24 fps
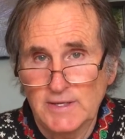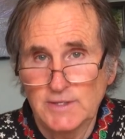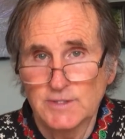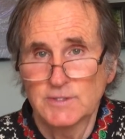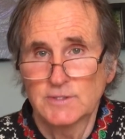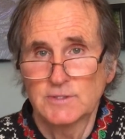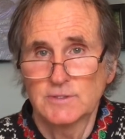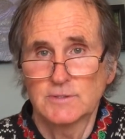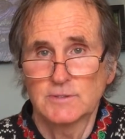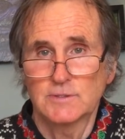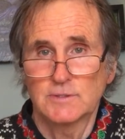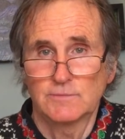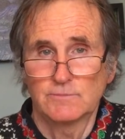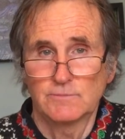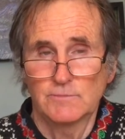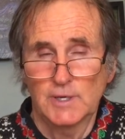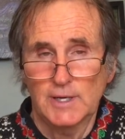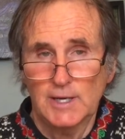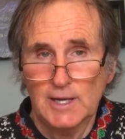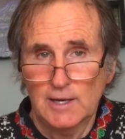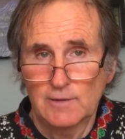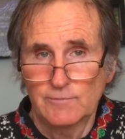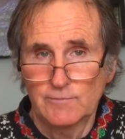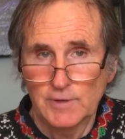Faces and
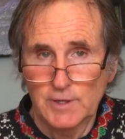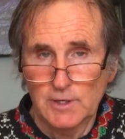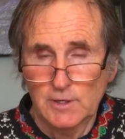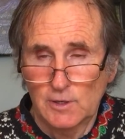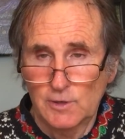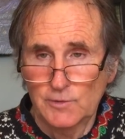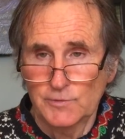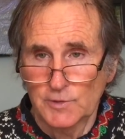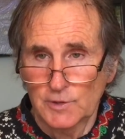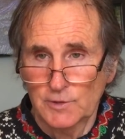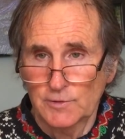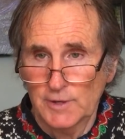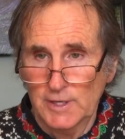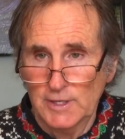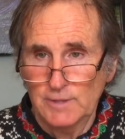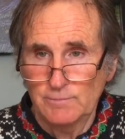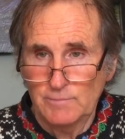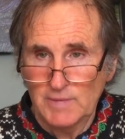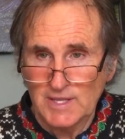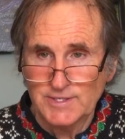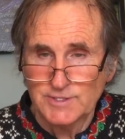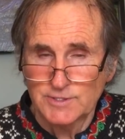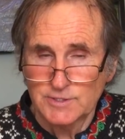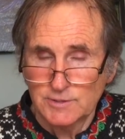recovering all the
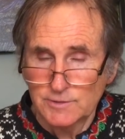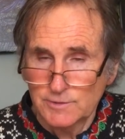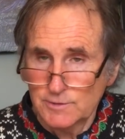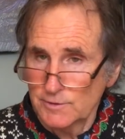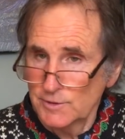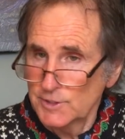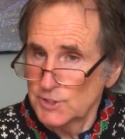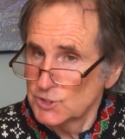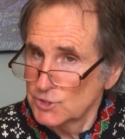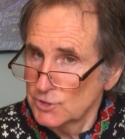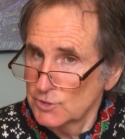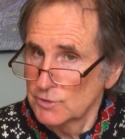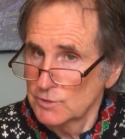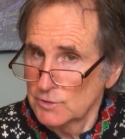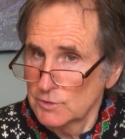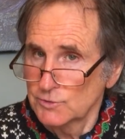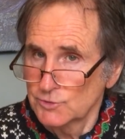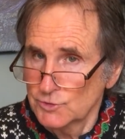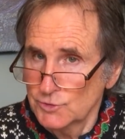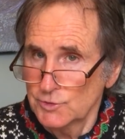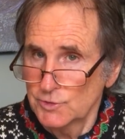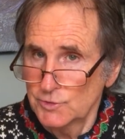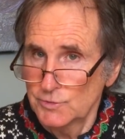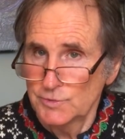great myths and their
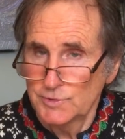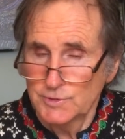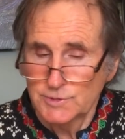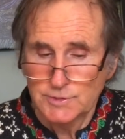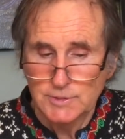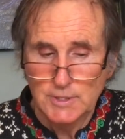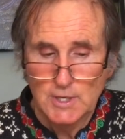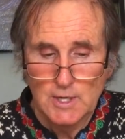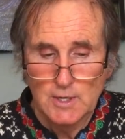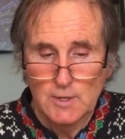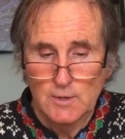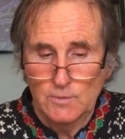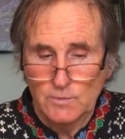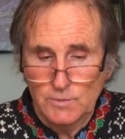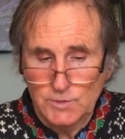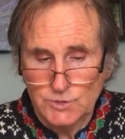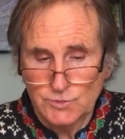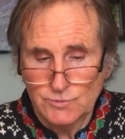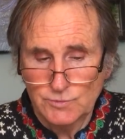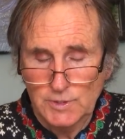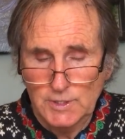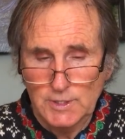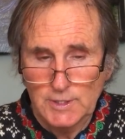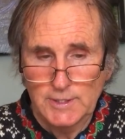eternal truths,
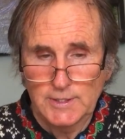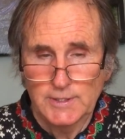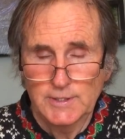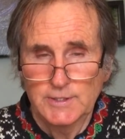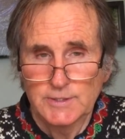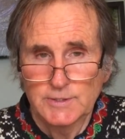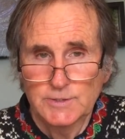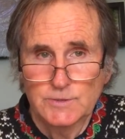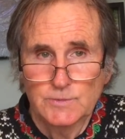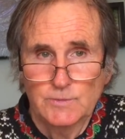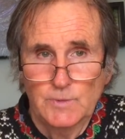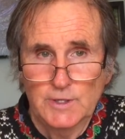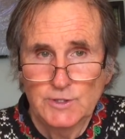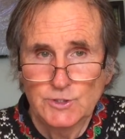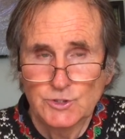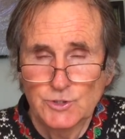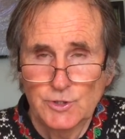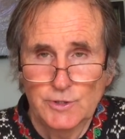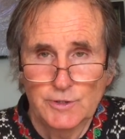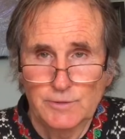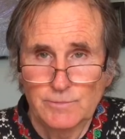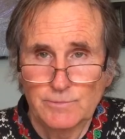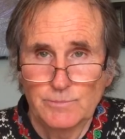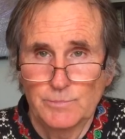which really is what
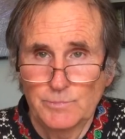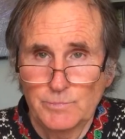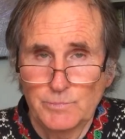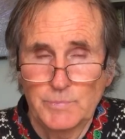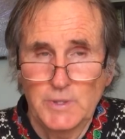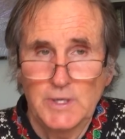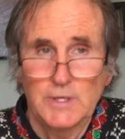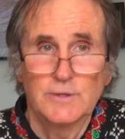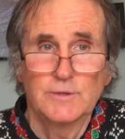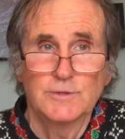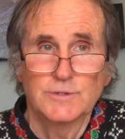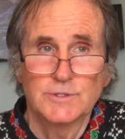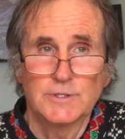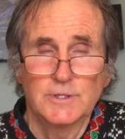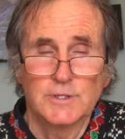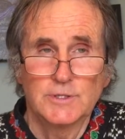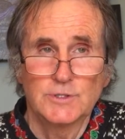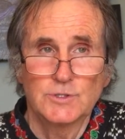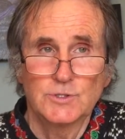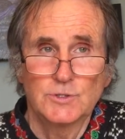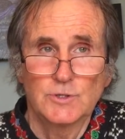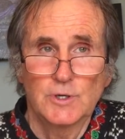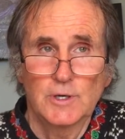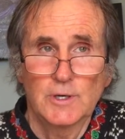Jordan Peterson
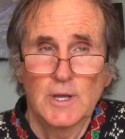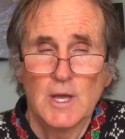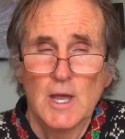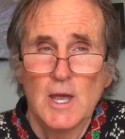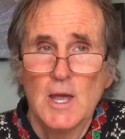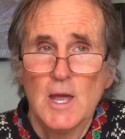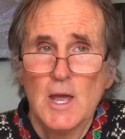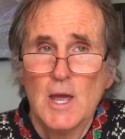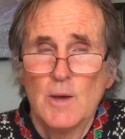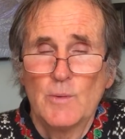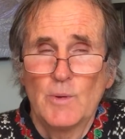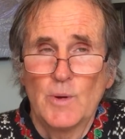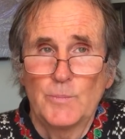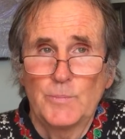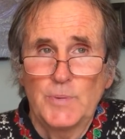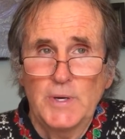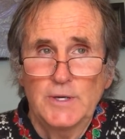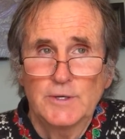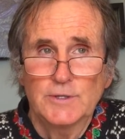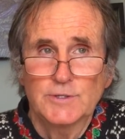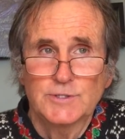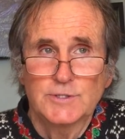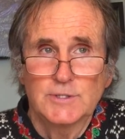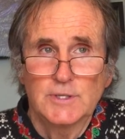is doing. But
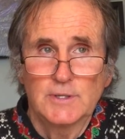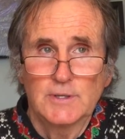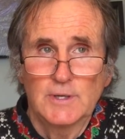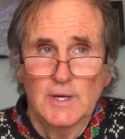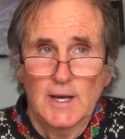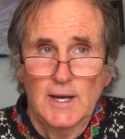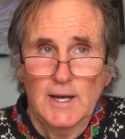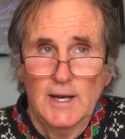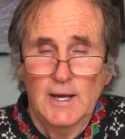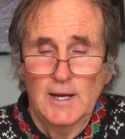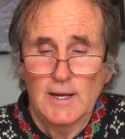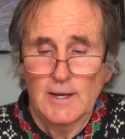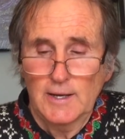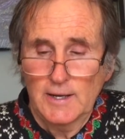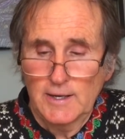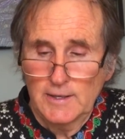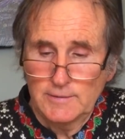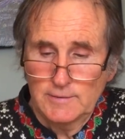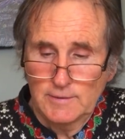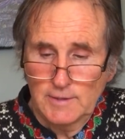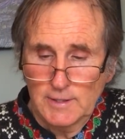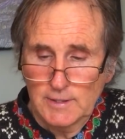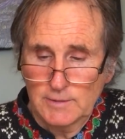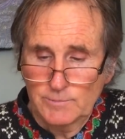Peterson,
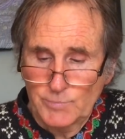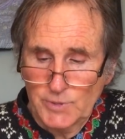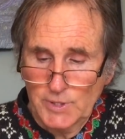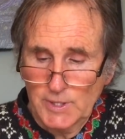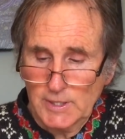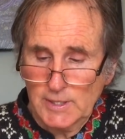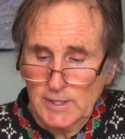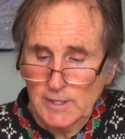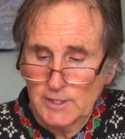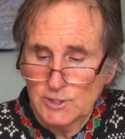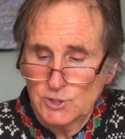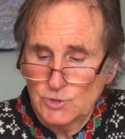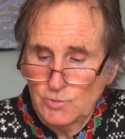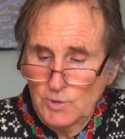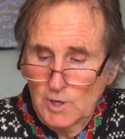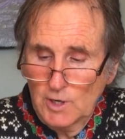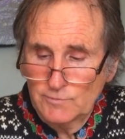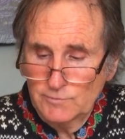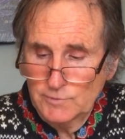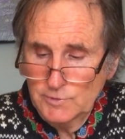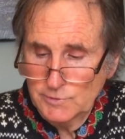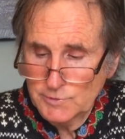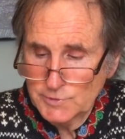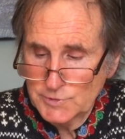in particular in
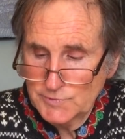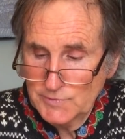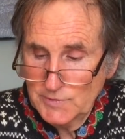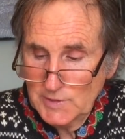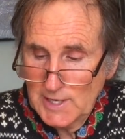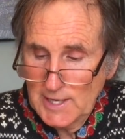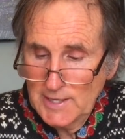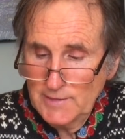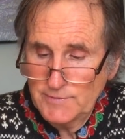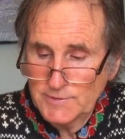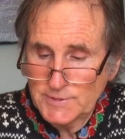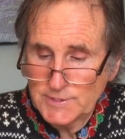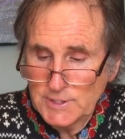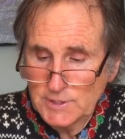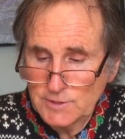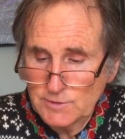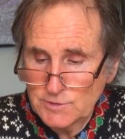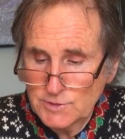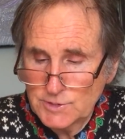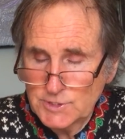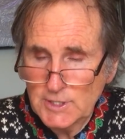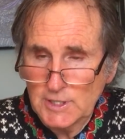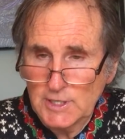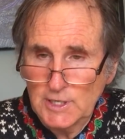12 Rules for Life, it's
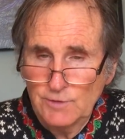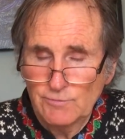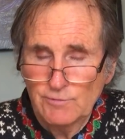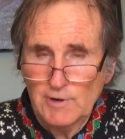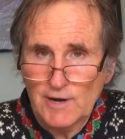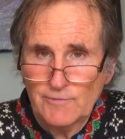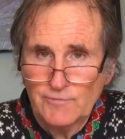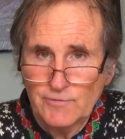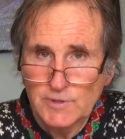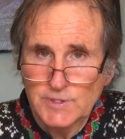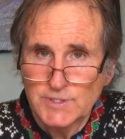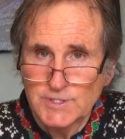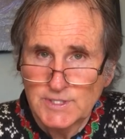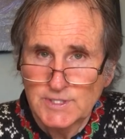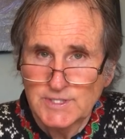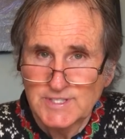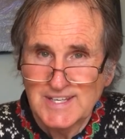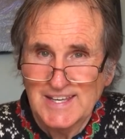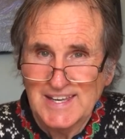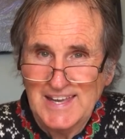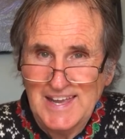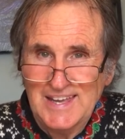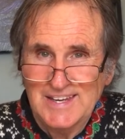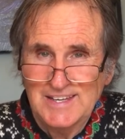interesting, he
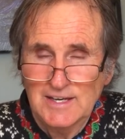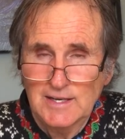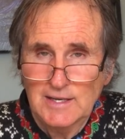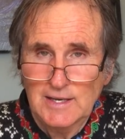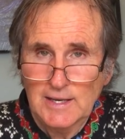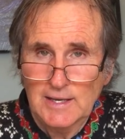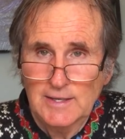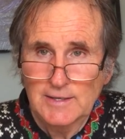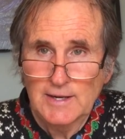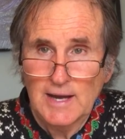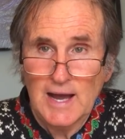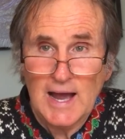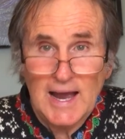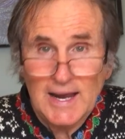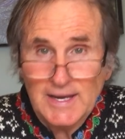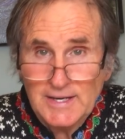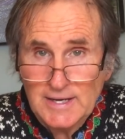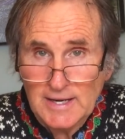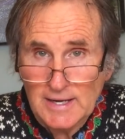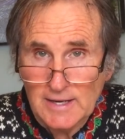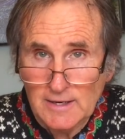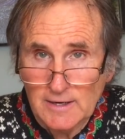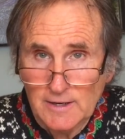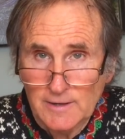references again and again
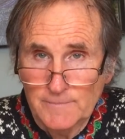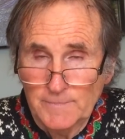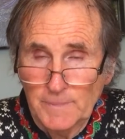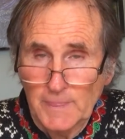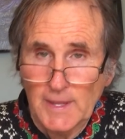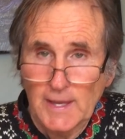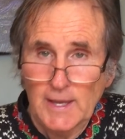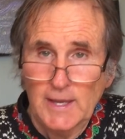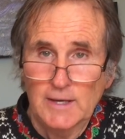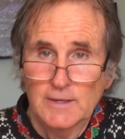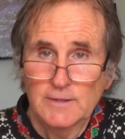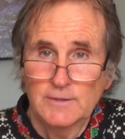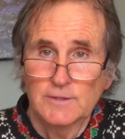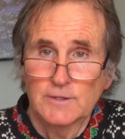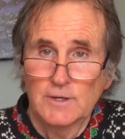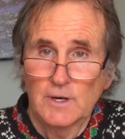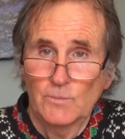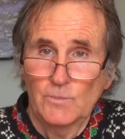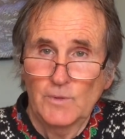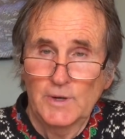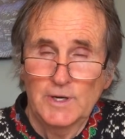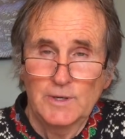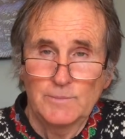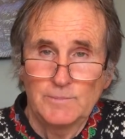Heidegger and
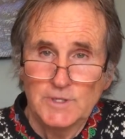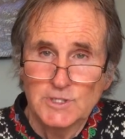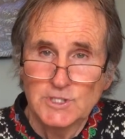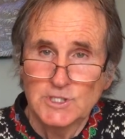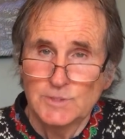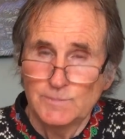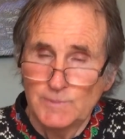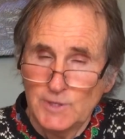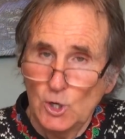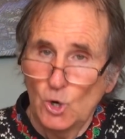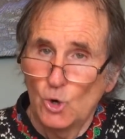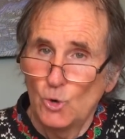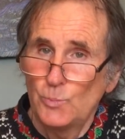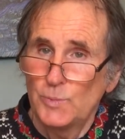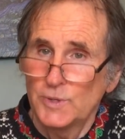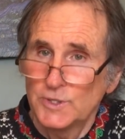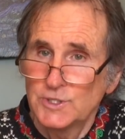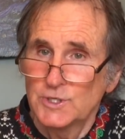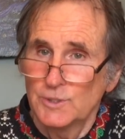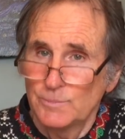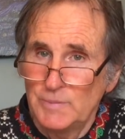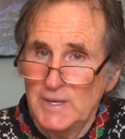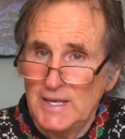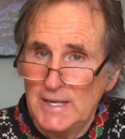what it means to be
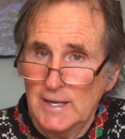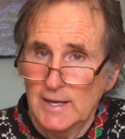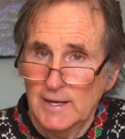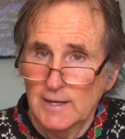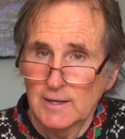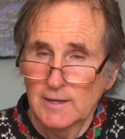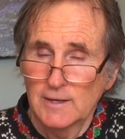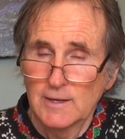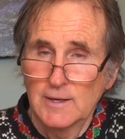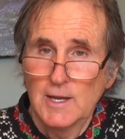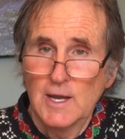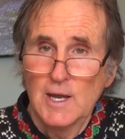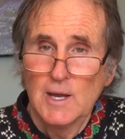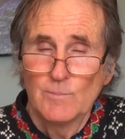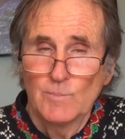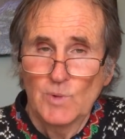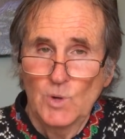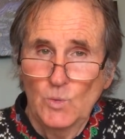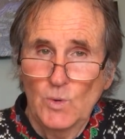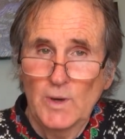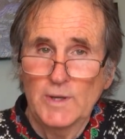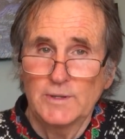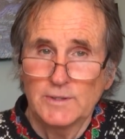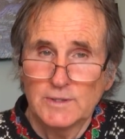open to being.
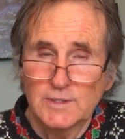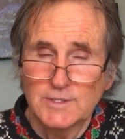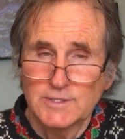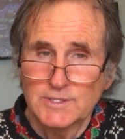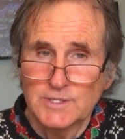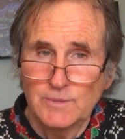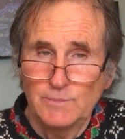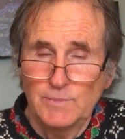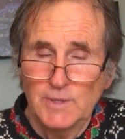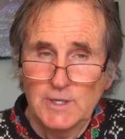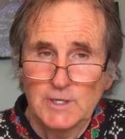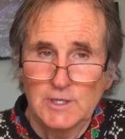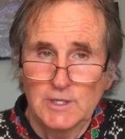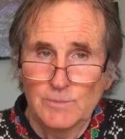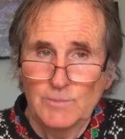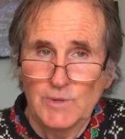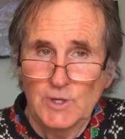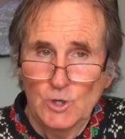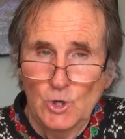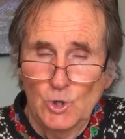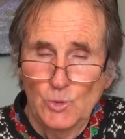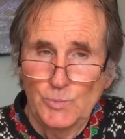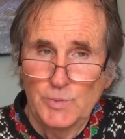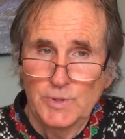But what does it mean to
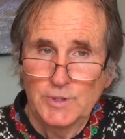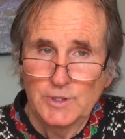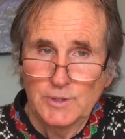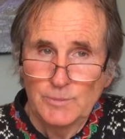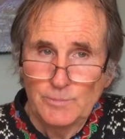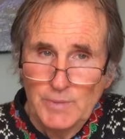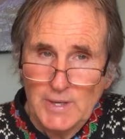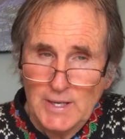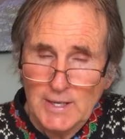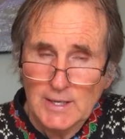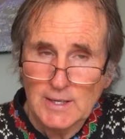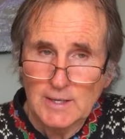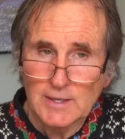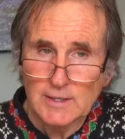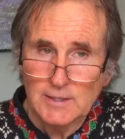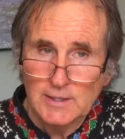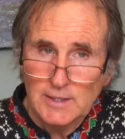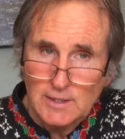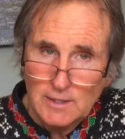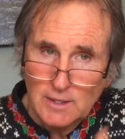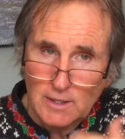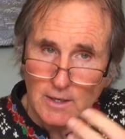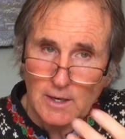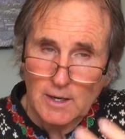be open to being?
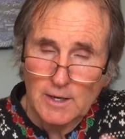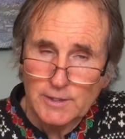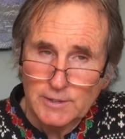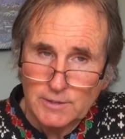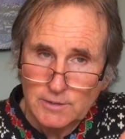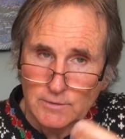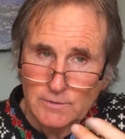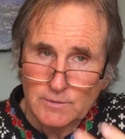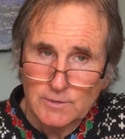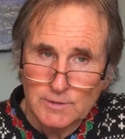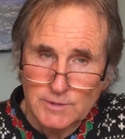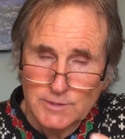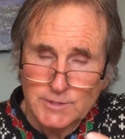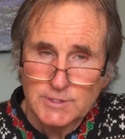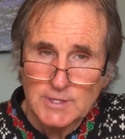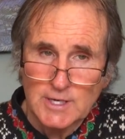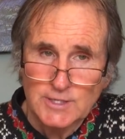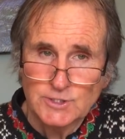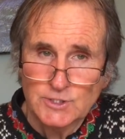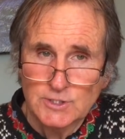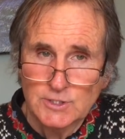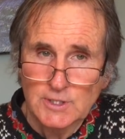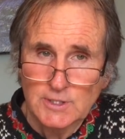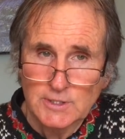And he'll argue there are
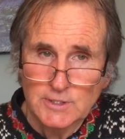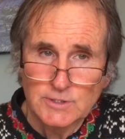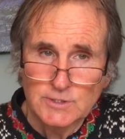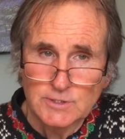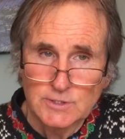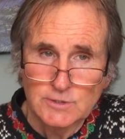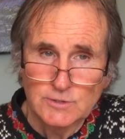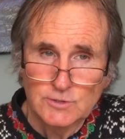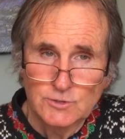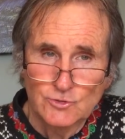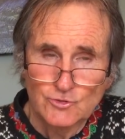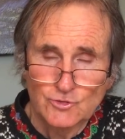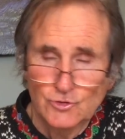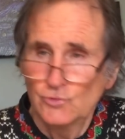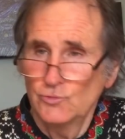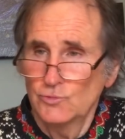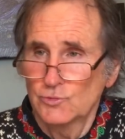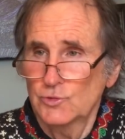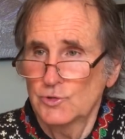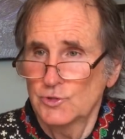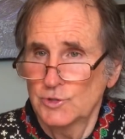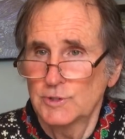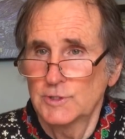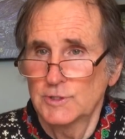such things as
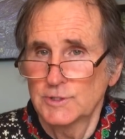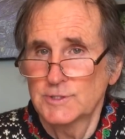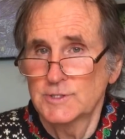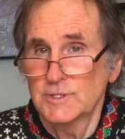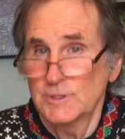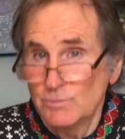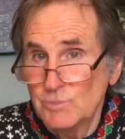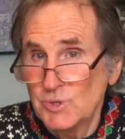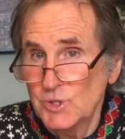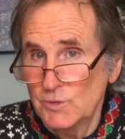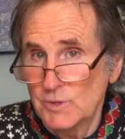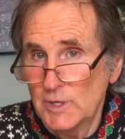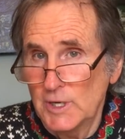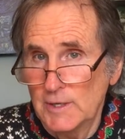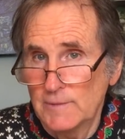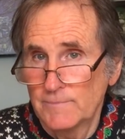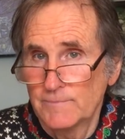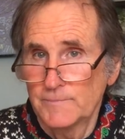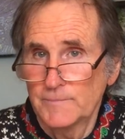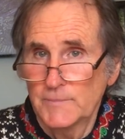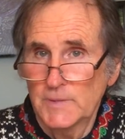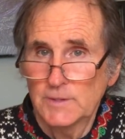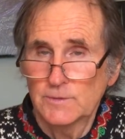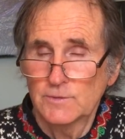truth, goodness, and beauty.